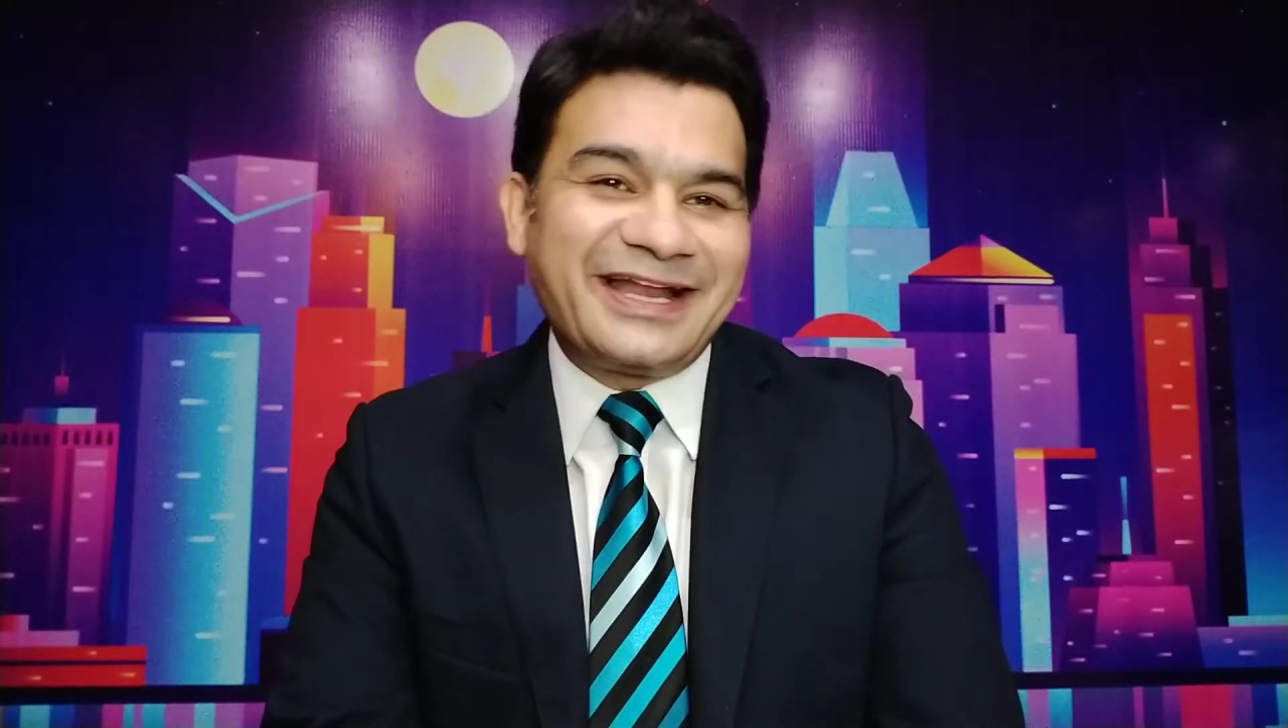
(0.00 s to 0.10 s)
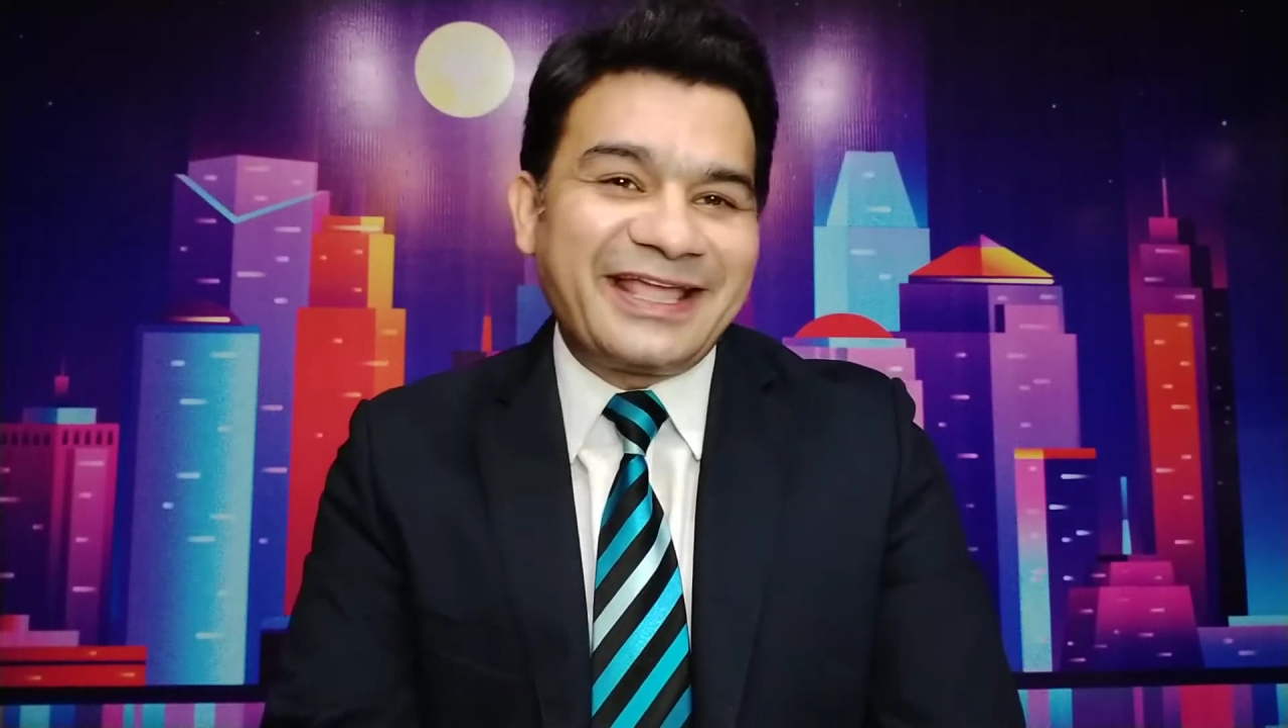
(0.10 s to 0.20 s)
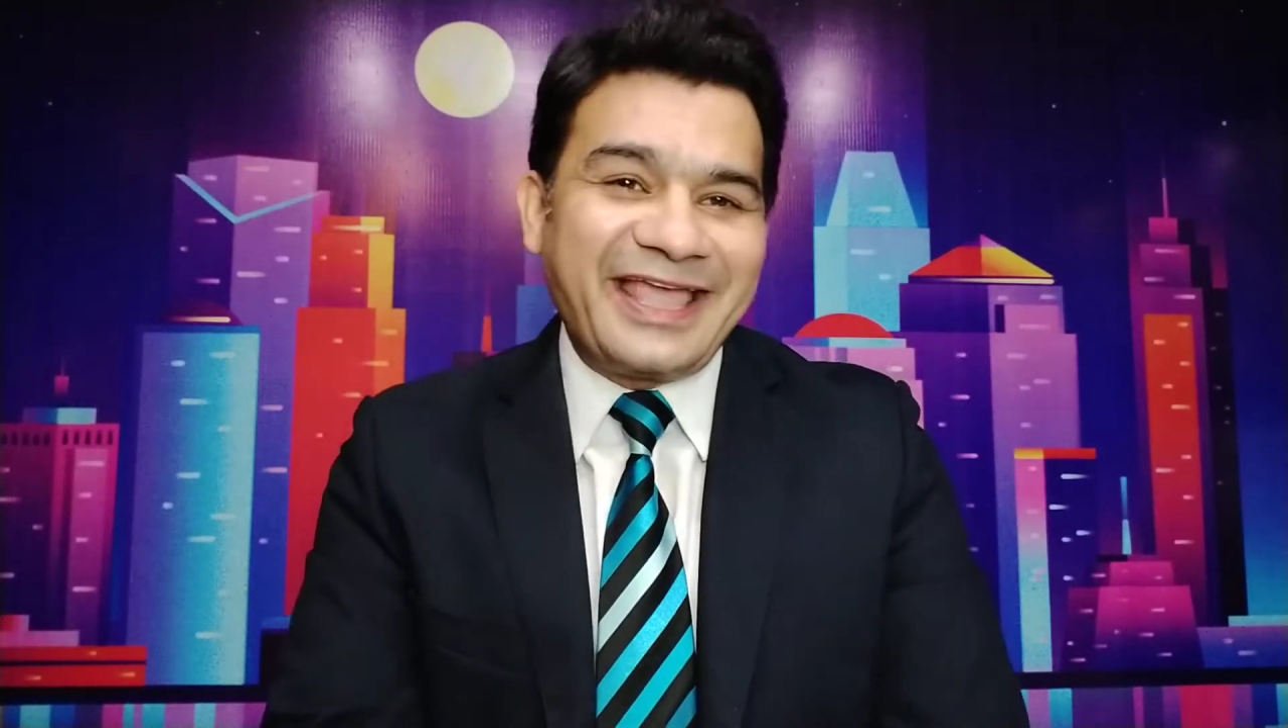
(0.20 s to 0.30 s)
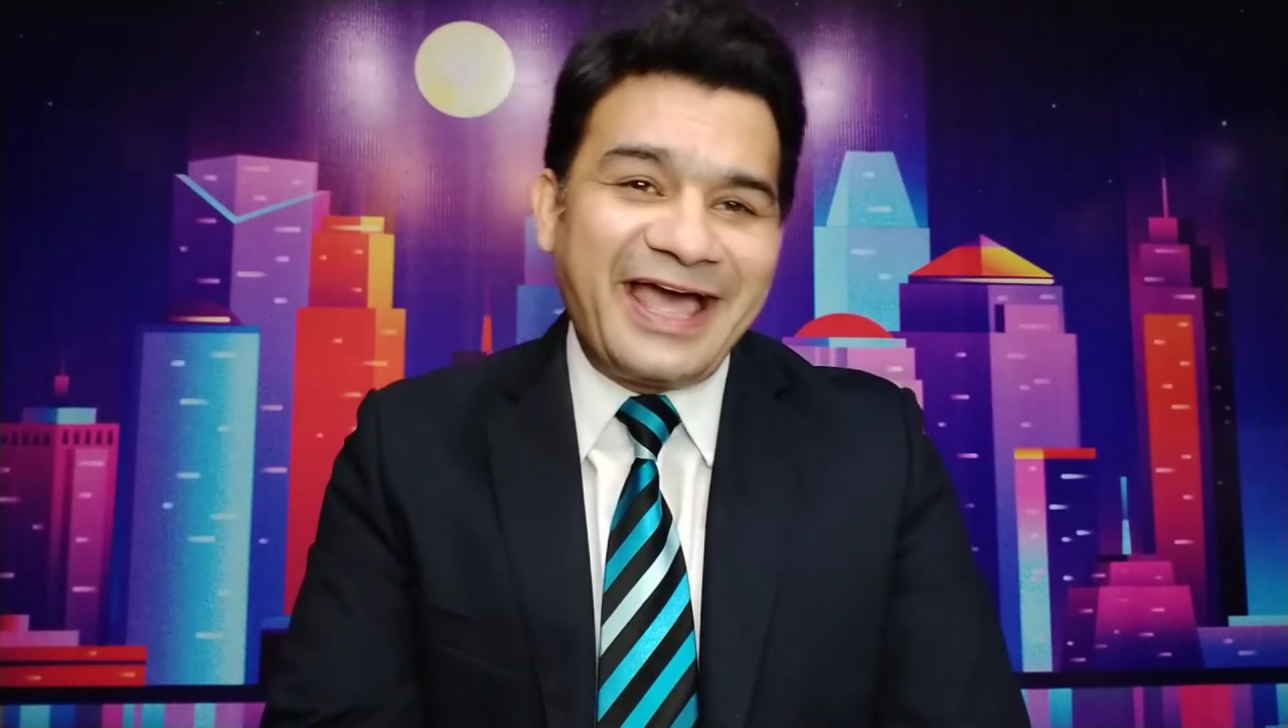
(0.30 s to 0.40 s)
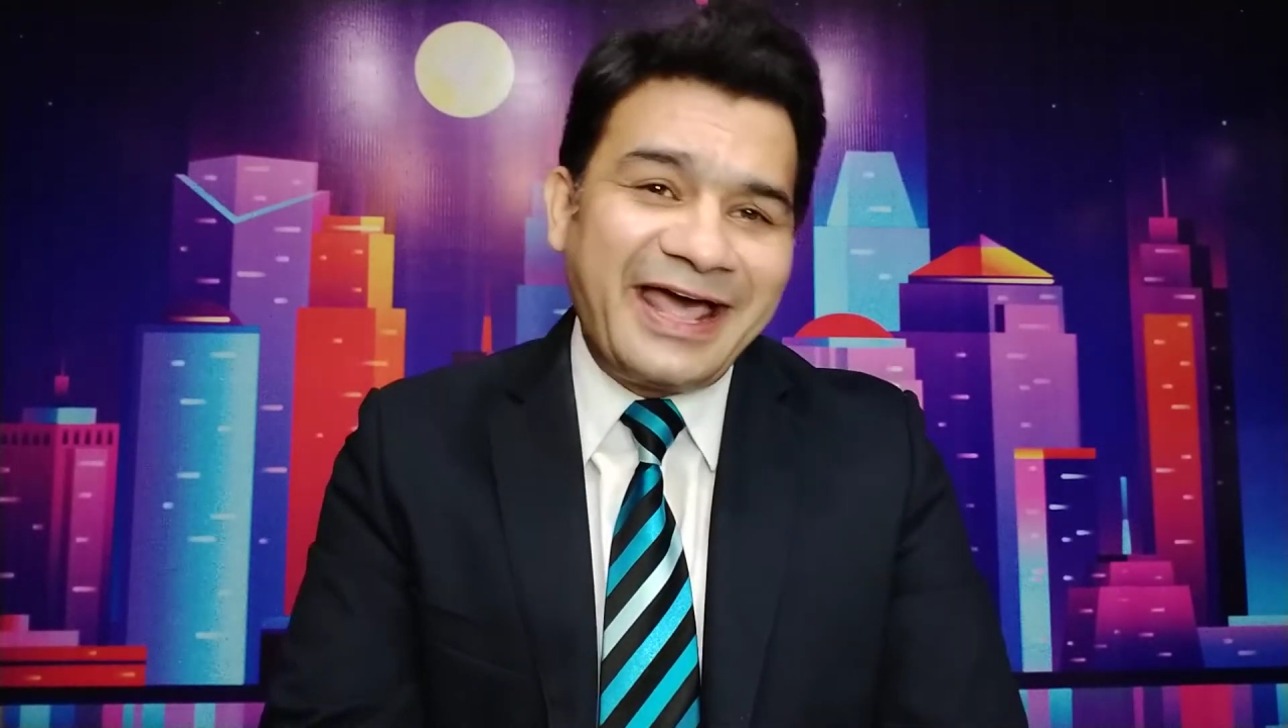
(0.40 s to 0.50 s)
that
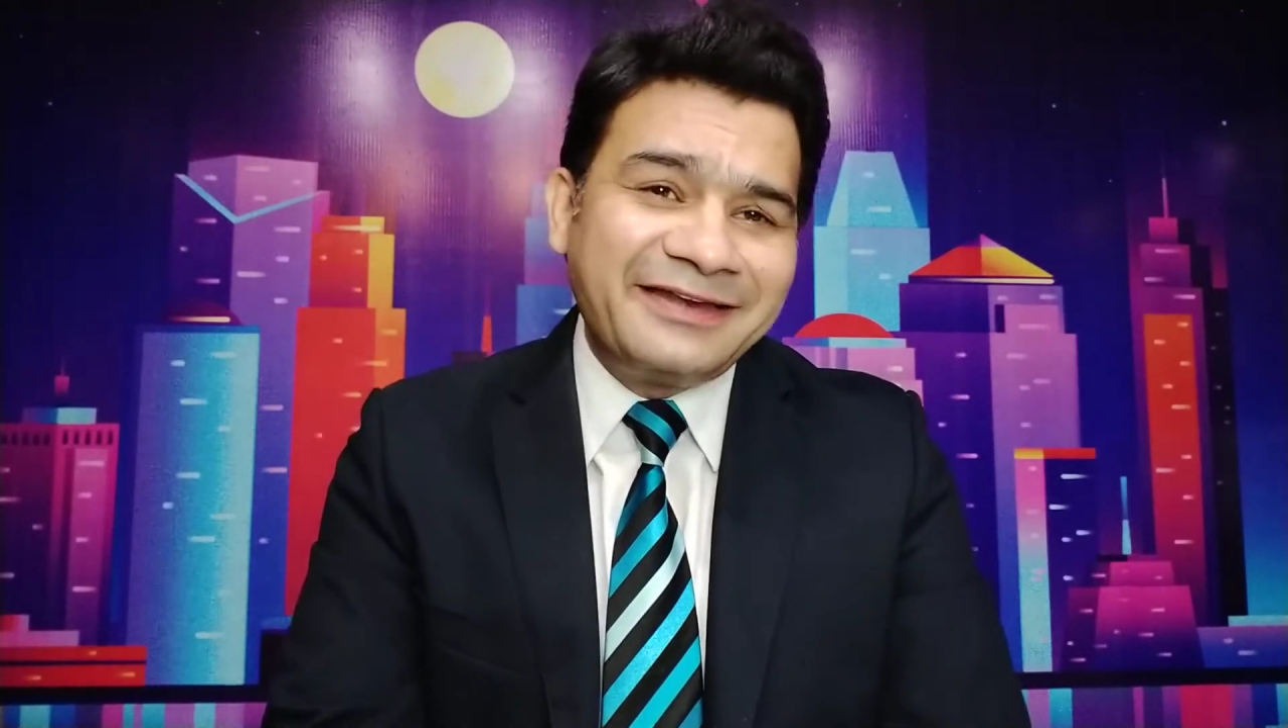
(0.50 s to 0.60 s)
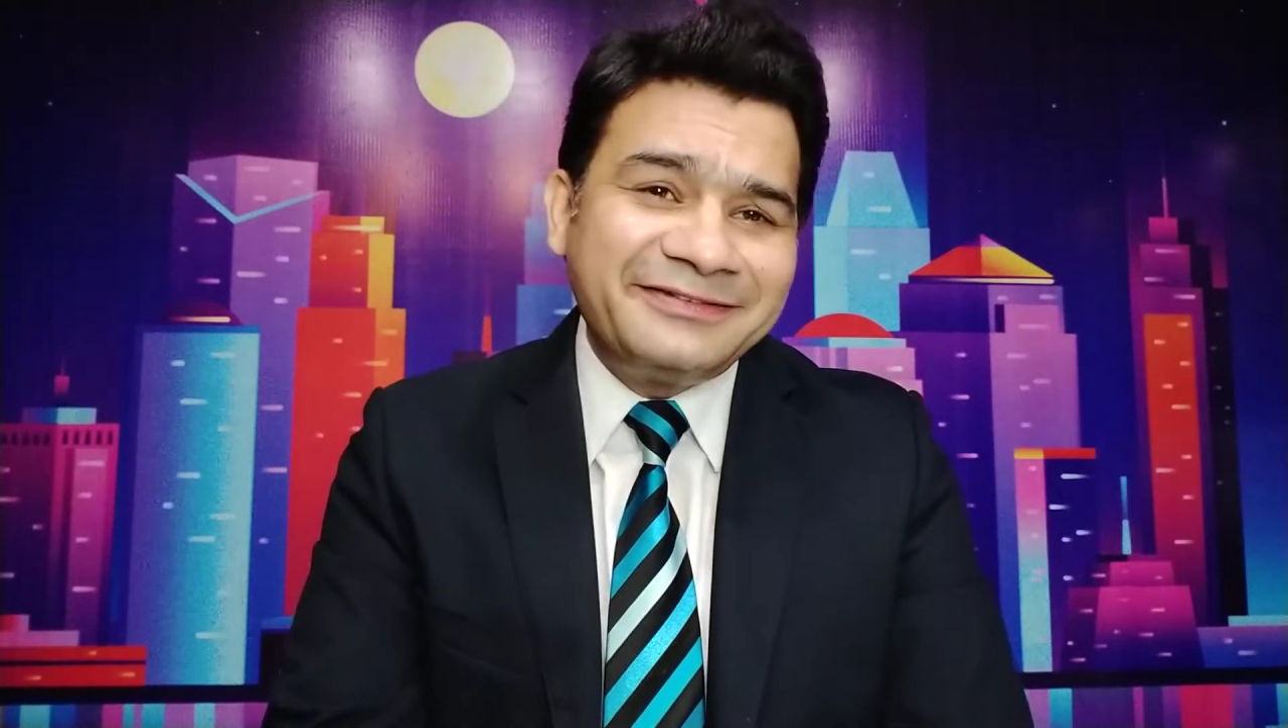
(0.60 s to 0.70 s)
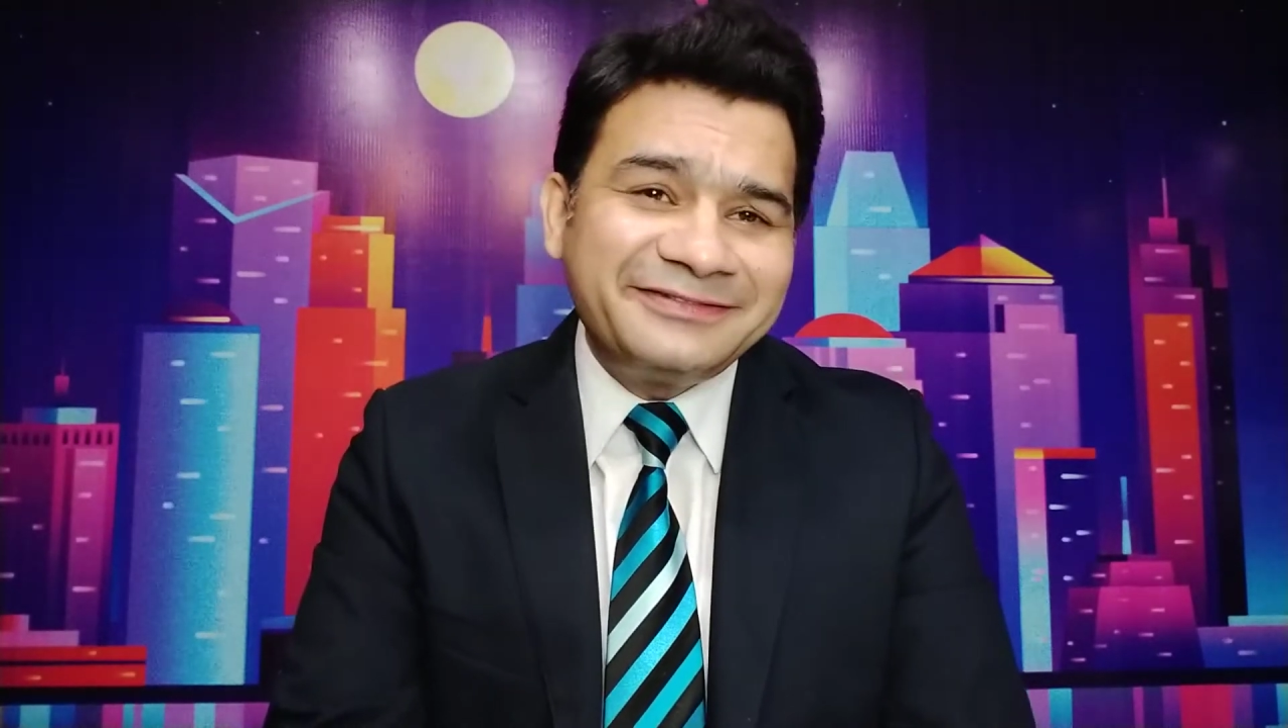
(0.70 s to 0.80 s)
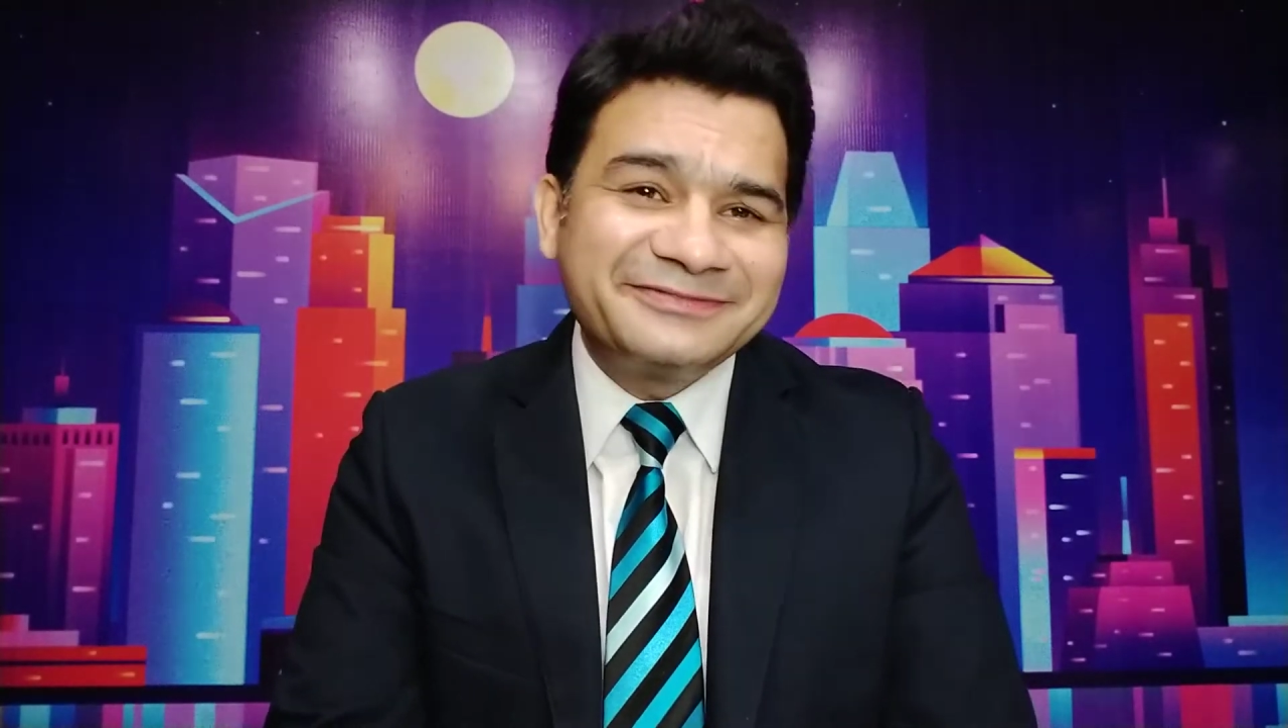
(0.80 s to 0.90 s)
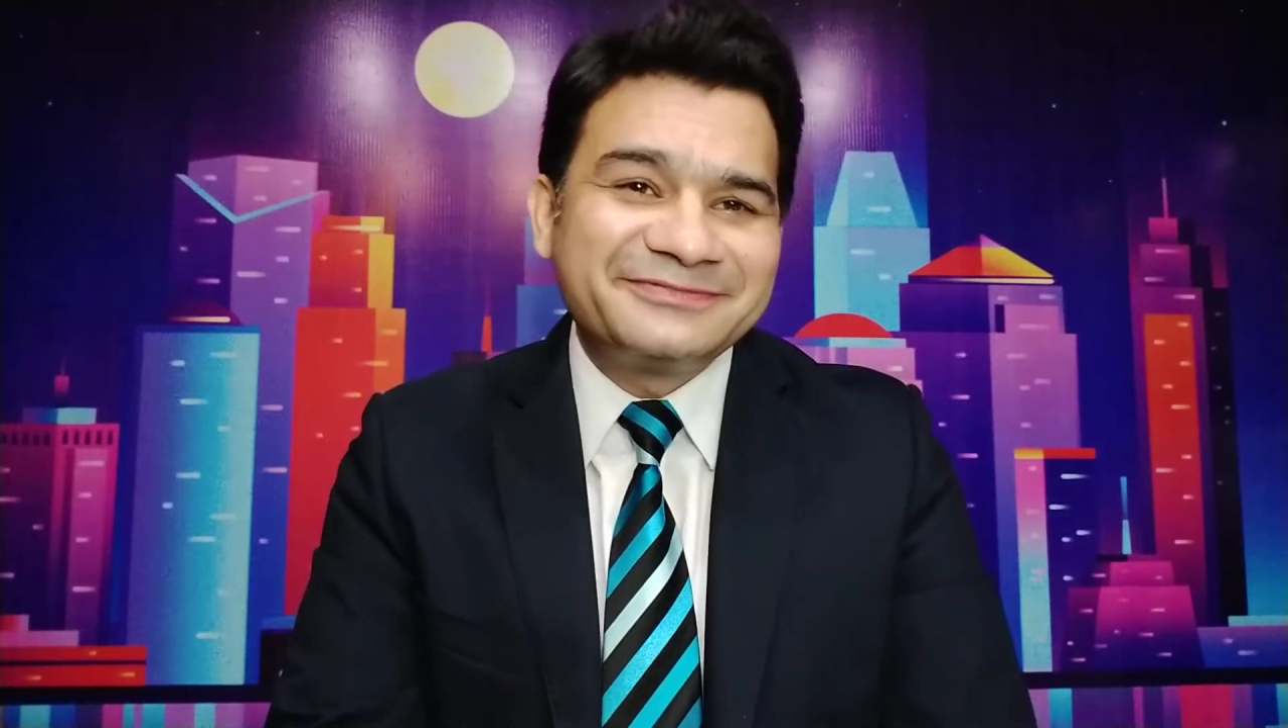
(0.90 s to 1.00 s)

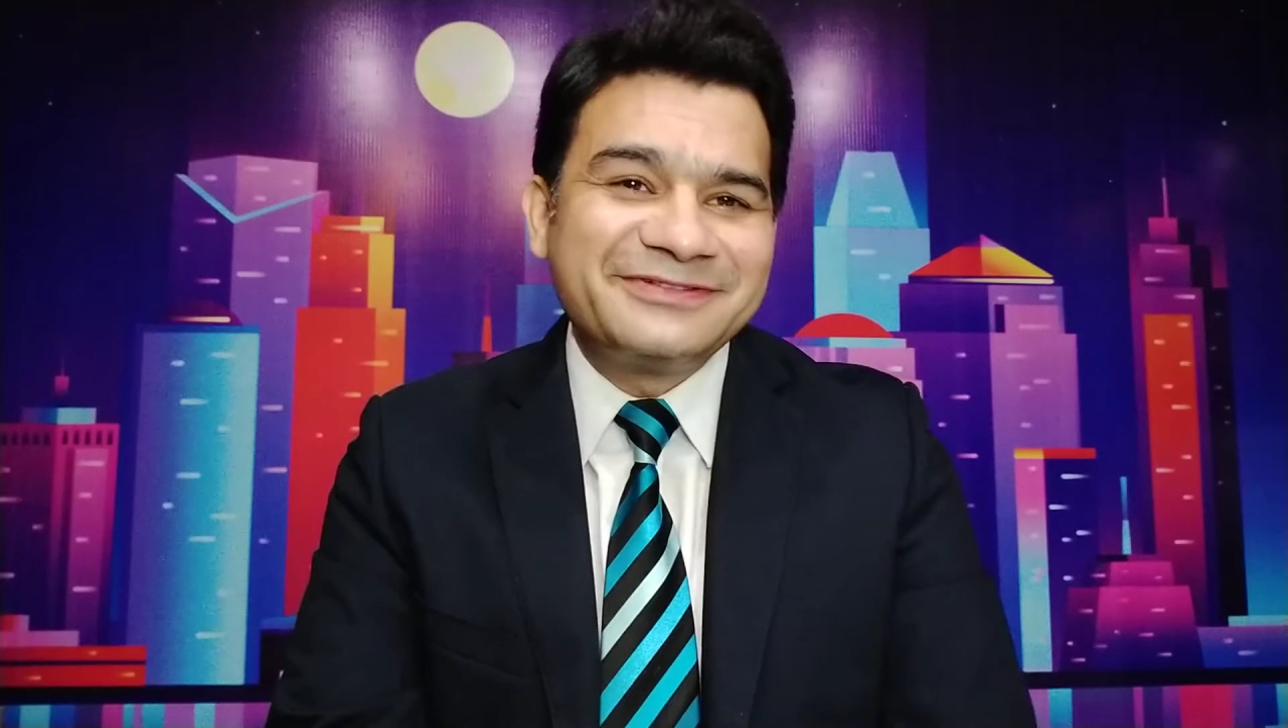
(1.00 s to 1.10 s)
again?"